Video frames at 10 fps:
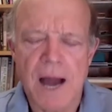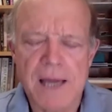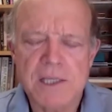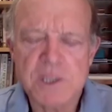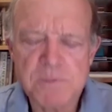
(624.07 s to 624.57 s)
I
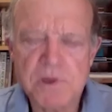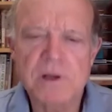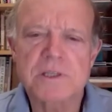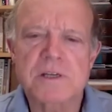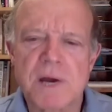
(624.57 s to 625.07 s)

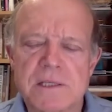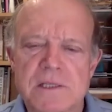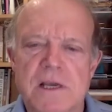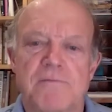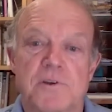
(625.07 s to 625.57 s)
experience in
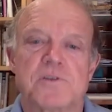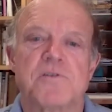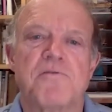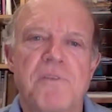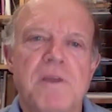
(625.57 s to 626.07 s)
myself as the
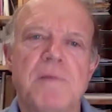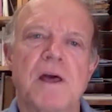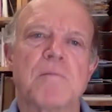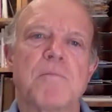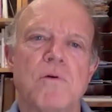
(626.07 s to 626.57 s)

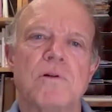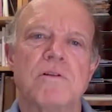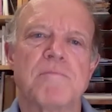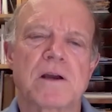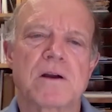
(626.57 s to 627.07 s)
female pole
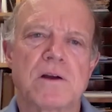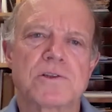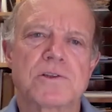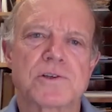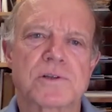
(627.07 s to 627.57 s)
of my
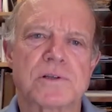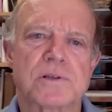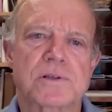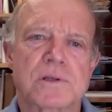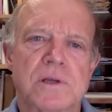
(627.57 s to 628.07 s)

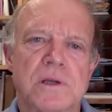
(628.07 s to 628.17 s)
consciousness,